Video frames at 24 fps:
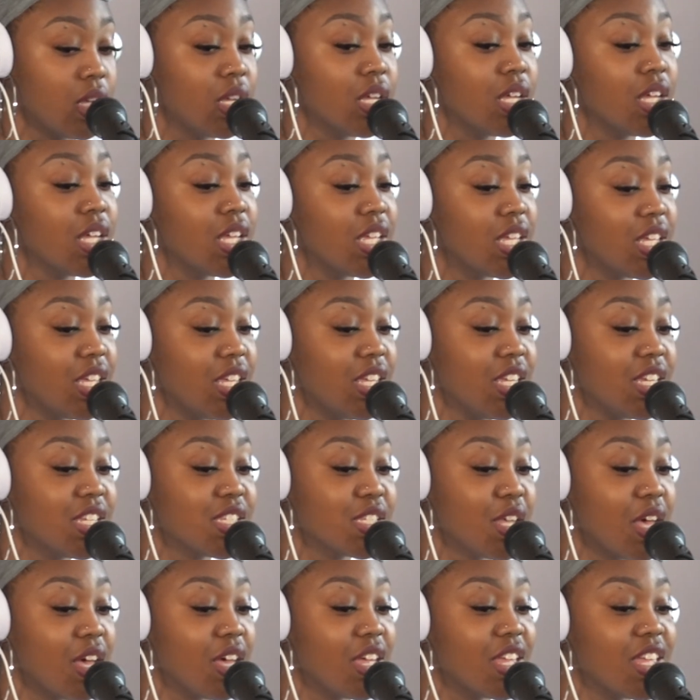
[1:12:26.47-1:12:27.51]
He
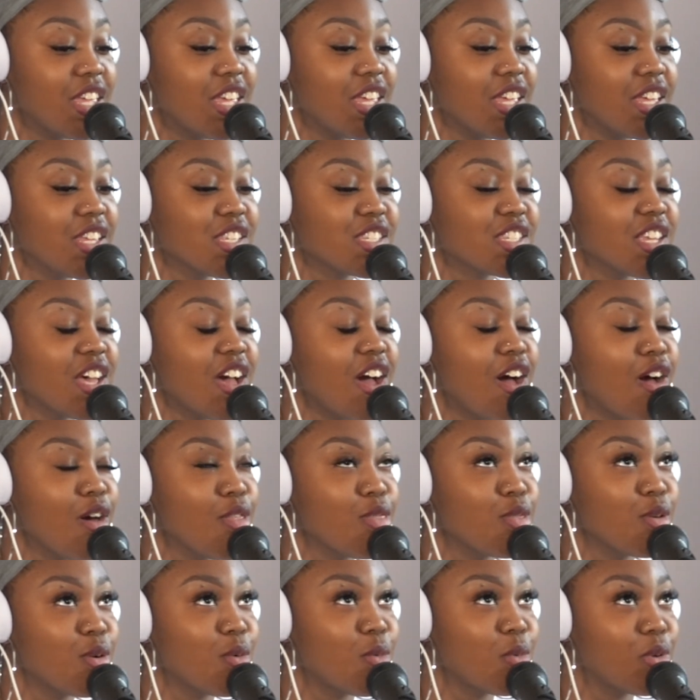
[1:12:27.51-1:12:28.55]
is
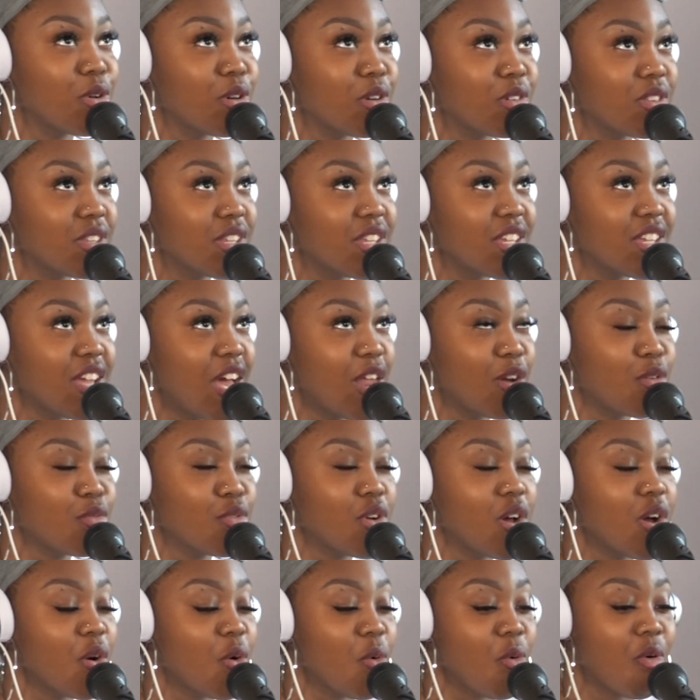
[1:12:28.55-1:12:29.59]
otherworldly. I don't
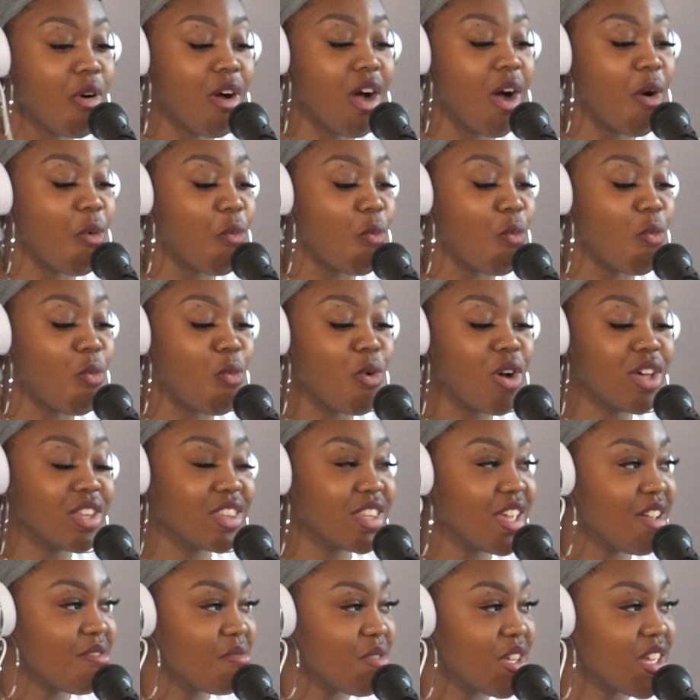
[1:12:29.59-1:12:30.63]
know what
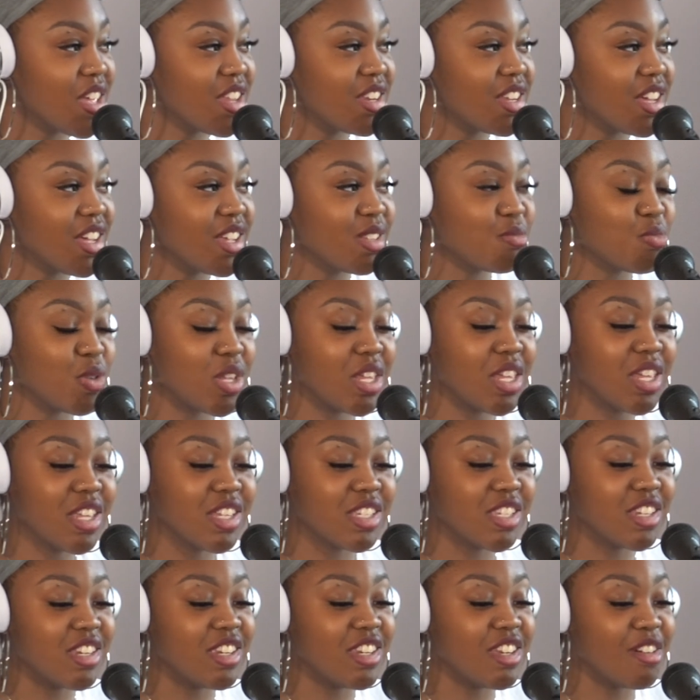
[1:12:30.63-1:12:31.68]
that man does, but he
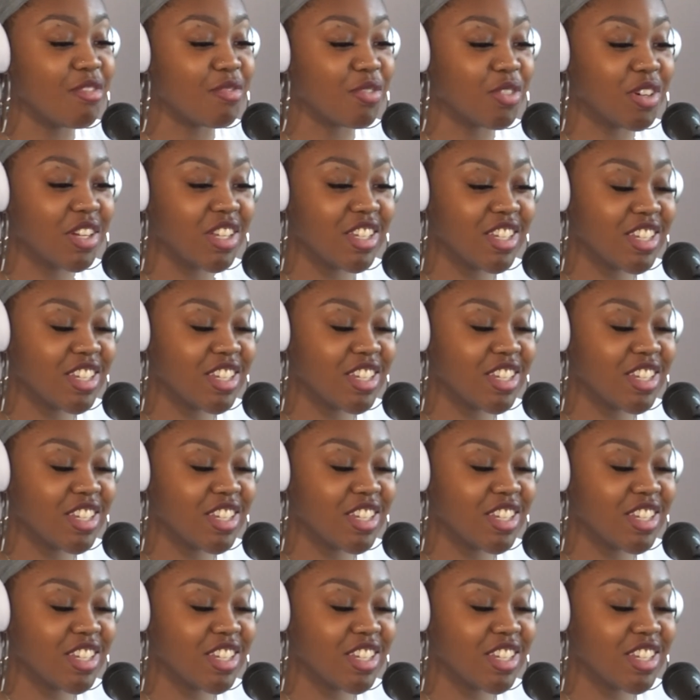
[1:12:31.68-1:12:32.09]
is different.